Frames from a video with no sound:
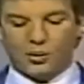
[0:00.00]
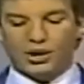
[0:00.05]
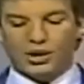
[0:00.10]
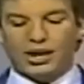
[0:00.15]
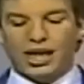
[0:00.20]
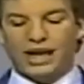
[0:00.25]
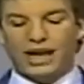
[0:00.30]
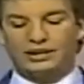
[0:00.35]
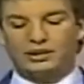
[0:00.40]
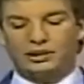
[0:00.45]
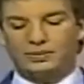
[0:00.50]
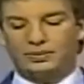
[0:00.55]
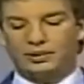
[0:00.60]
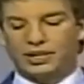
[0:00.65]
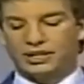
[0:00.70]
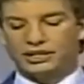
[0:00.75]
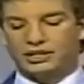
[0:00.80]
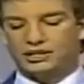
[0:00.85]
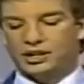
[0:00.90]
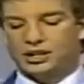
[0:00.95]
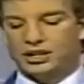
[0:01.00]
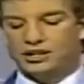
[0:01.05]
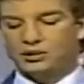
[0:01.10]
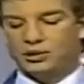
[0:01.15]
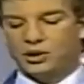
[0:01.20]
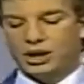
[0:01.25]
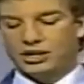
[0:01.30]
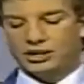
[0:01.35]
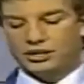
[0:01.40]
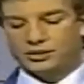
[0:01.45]
What actor plays Sonny
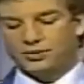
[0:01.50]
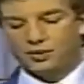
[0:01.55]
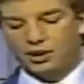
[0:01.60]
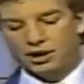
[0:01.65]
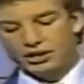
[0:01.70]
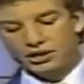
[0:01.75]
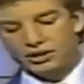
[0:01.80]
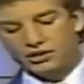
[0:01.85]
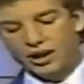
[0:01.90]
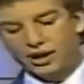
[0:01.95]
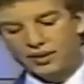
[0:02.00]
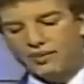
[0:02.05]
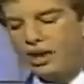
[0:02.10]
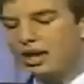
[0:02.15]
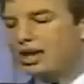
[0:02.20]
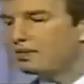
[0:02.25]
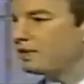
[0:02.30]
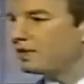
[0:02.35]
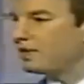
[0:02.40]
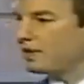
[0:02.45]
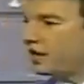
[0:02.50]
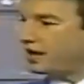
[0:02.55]
Crockett's partner on Miami